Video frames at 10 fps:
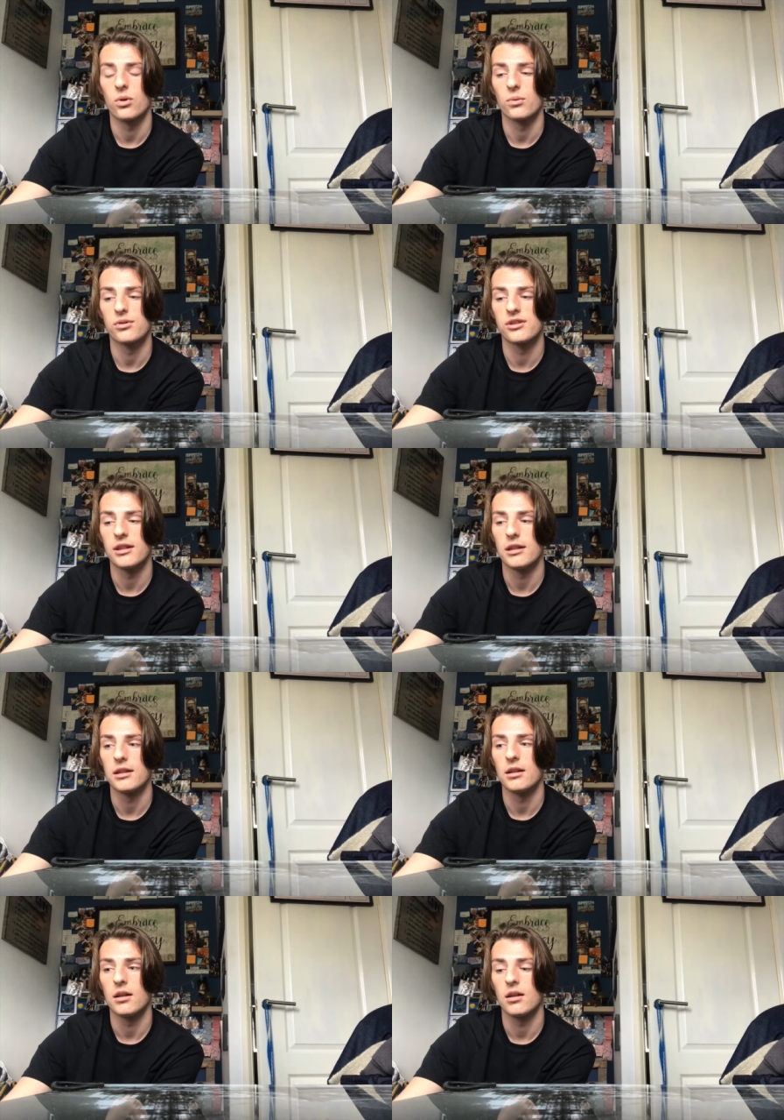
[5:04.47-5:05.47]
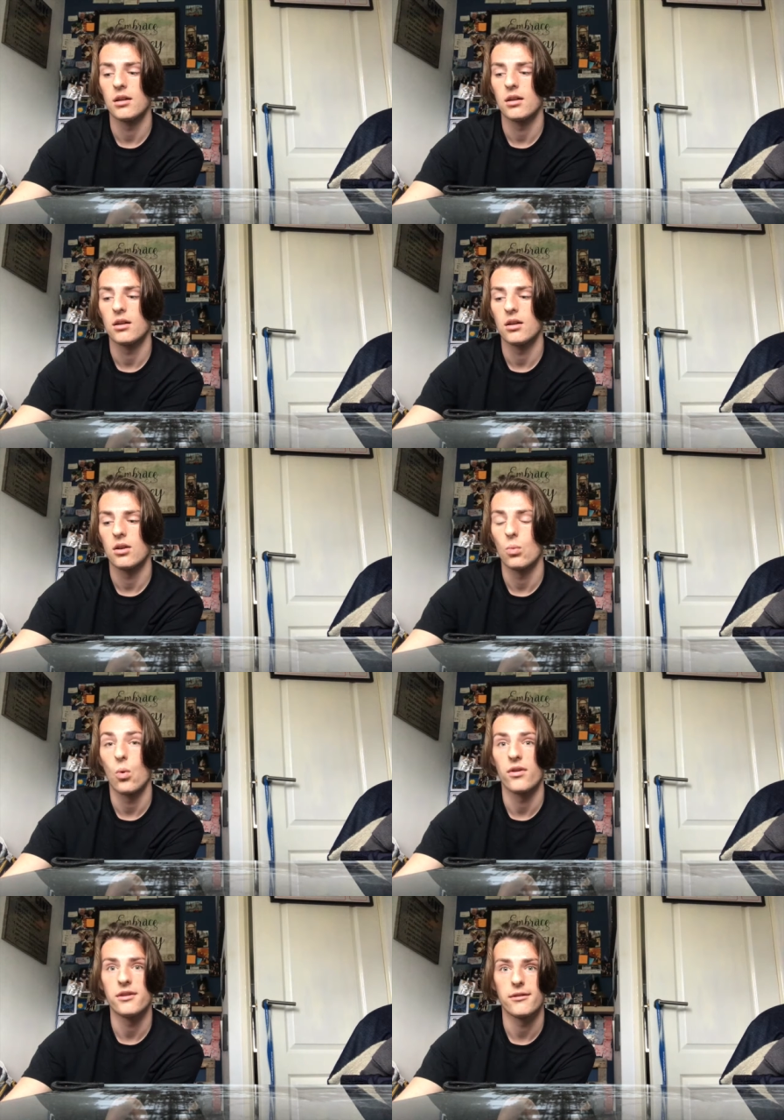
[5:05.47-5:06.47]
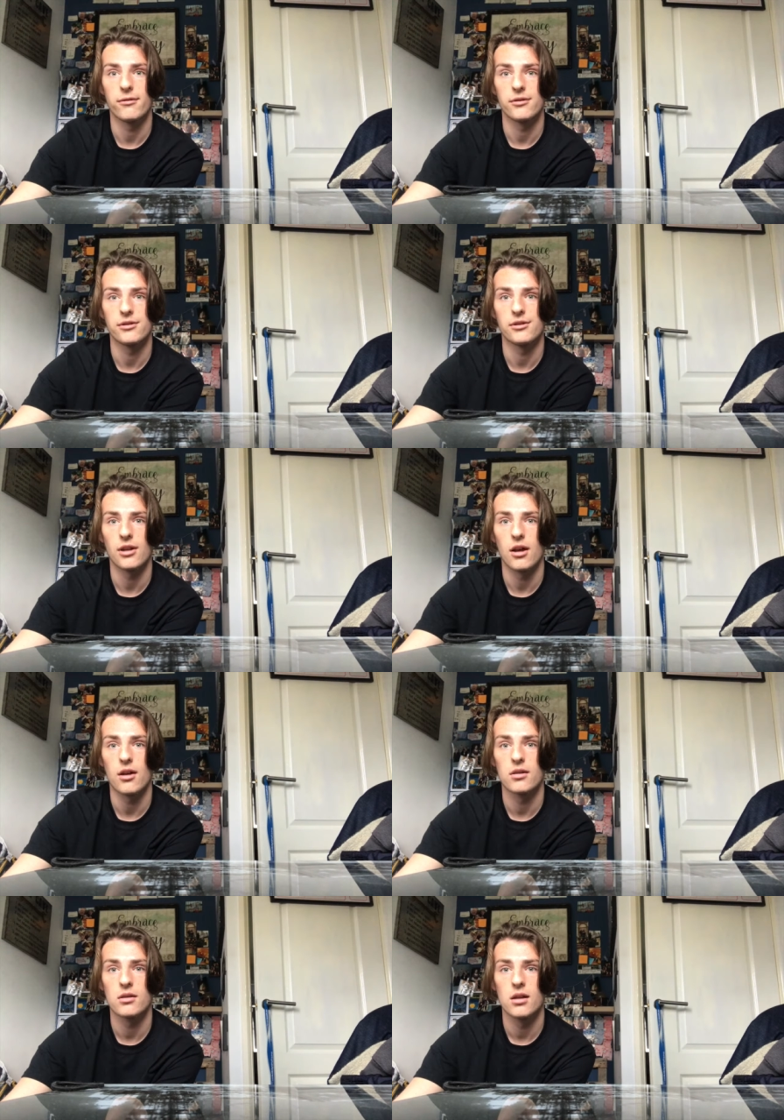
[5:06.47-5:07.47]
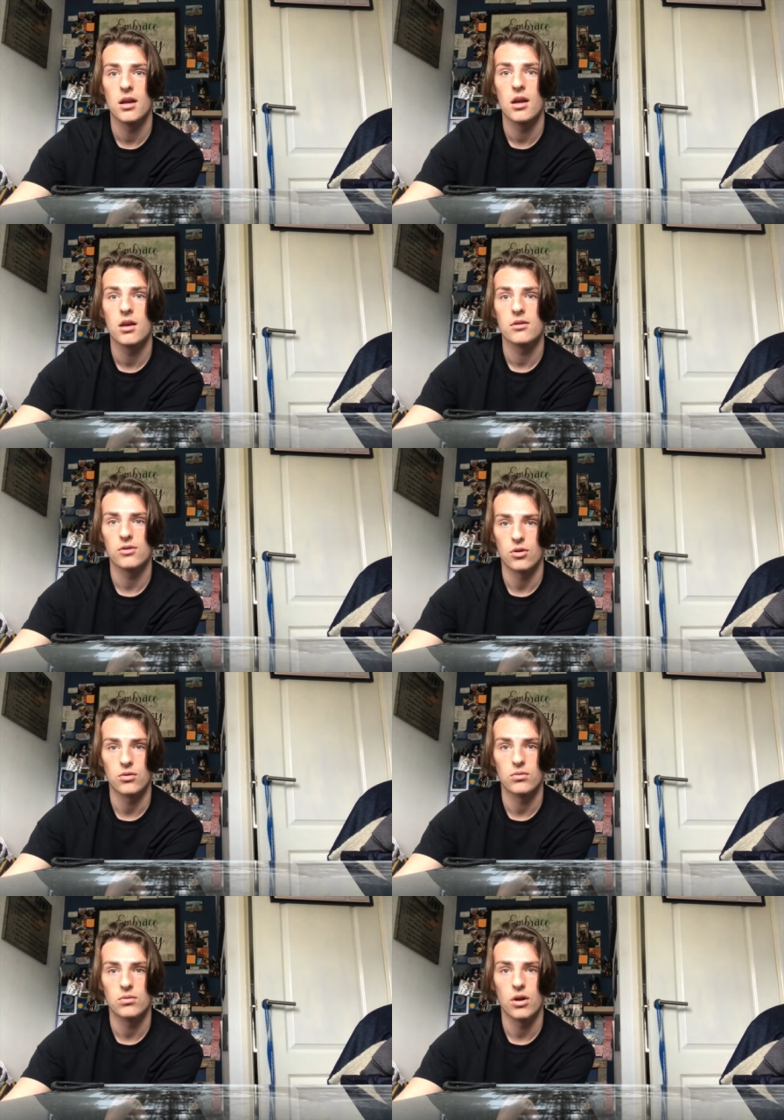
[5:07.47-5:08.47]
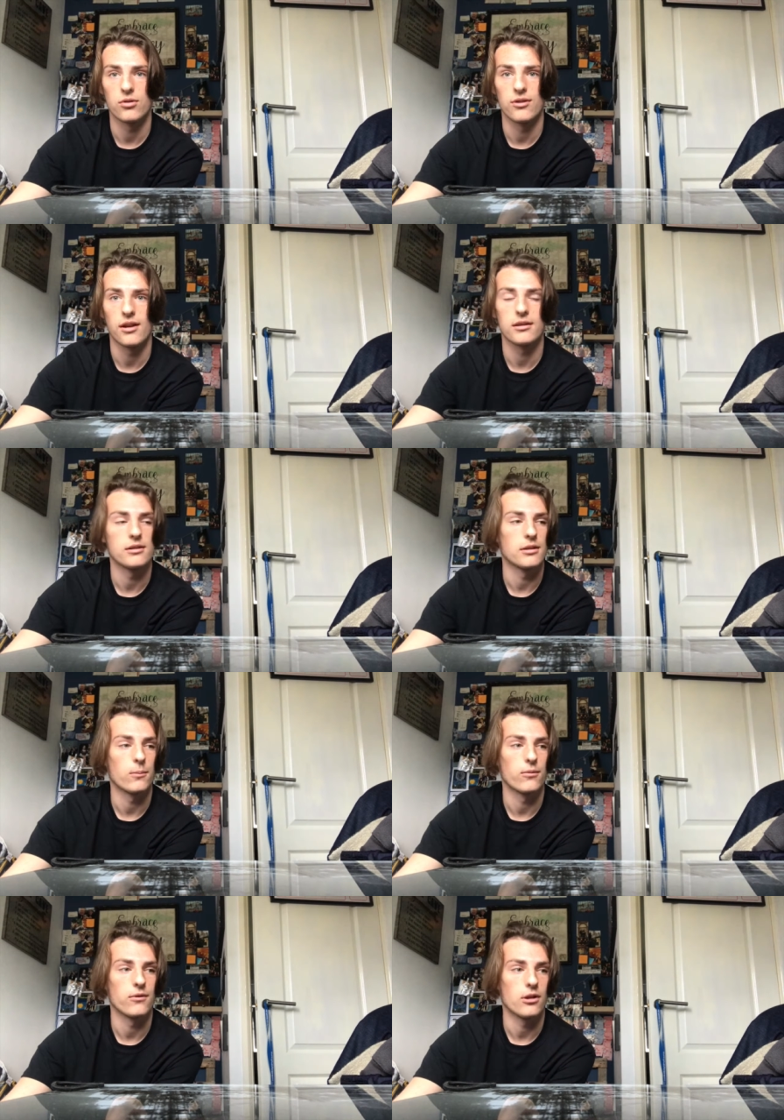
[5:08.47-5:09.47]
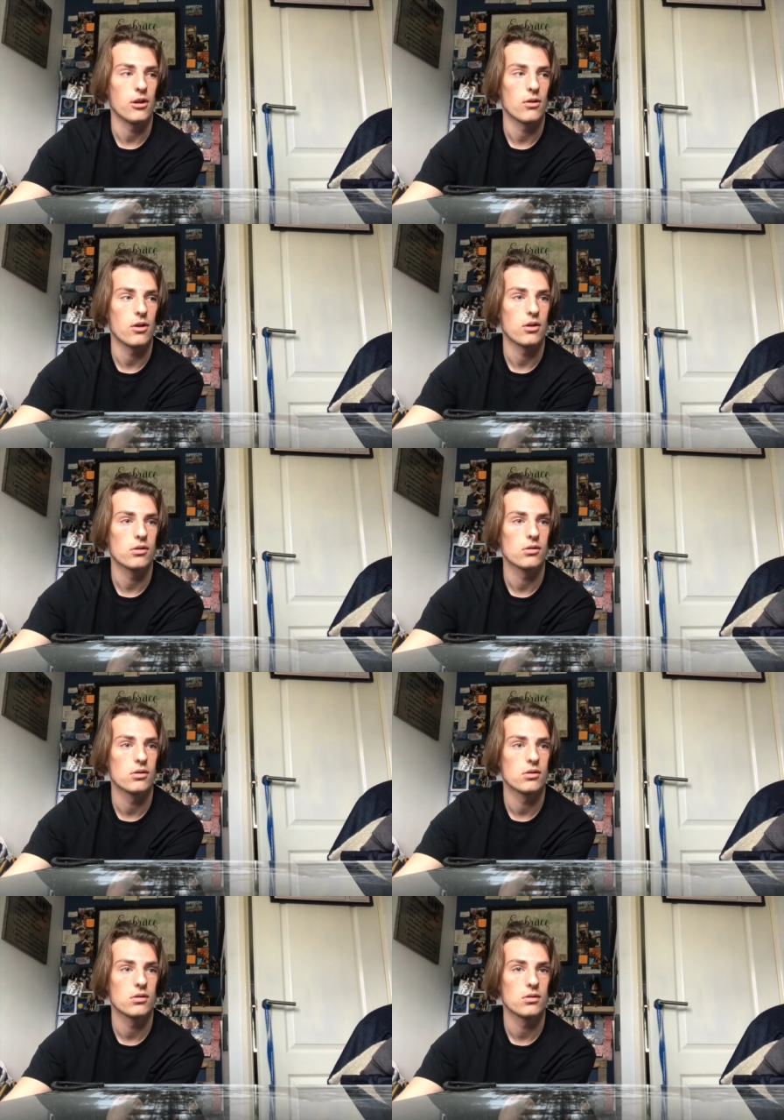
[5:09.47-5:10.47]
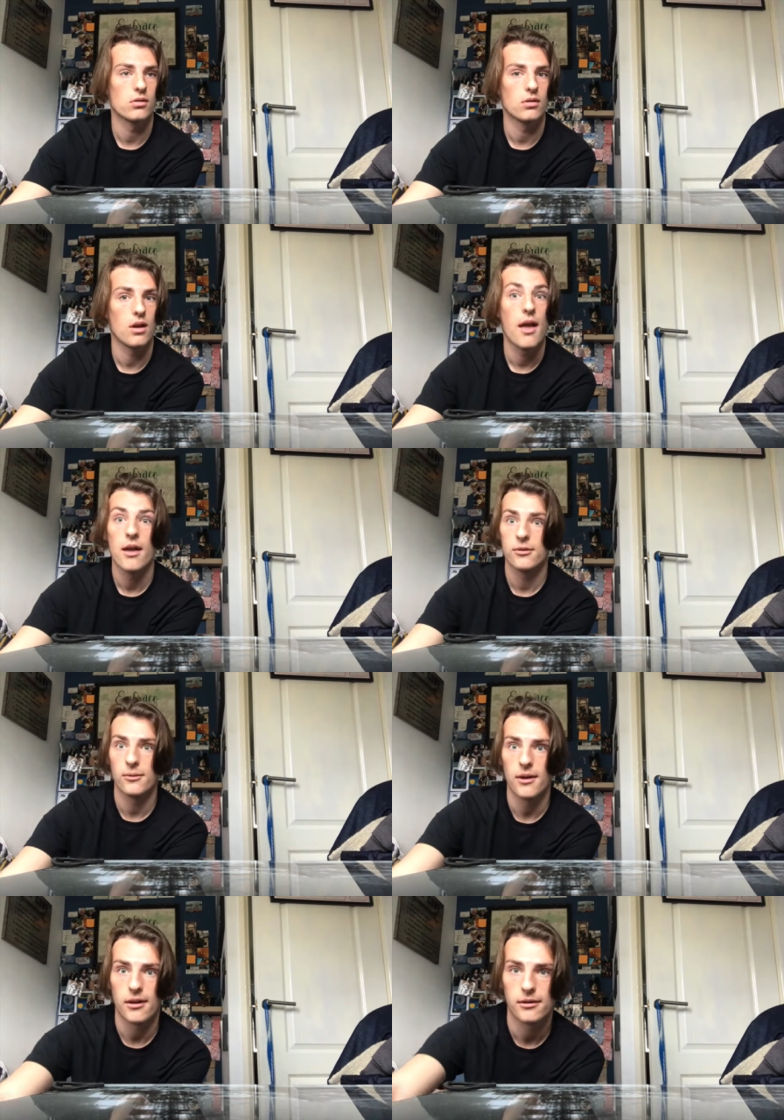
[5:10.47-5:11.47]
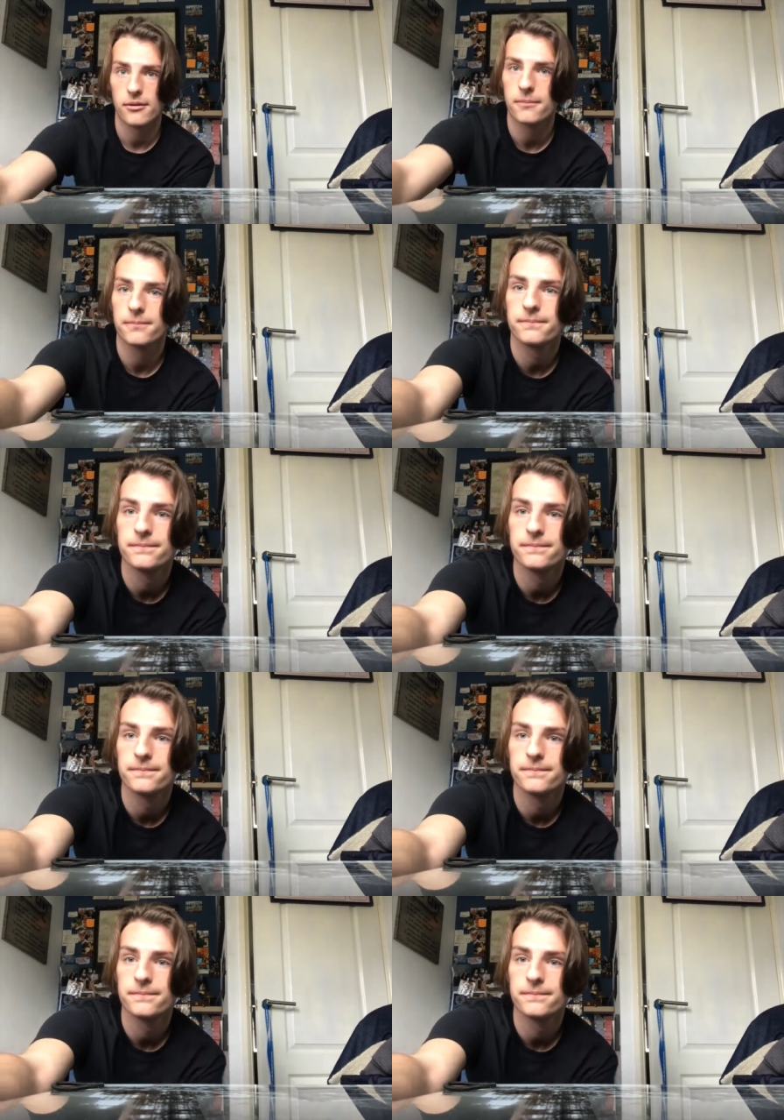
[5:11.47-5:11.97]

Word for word: we will see what the differences are. So I'll do that in a separate video though. So yes.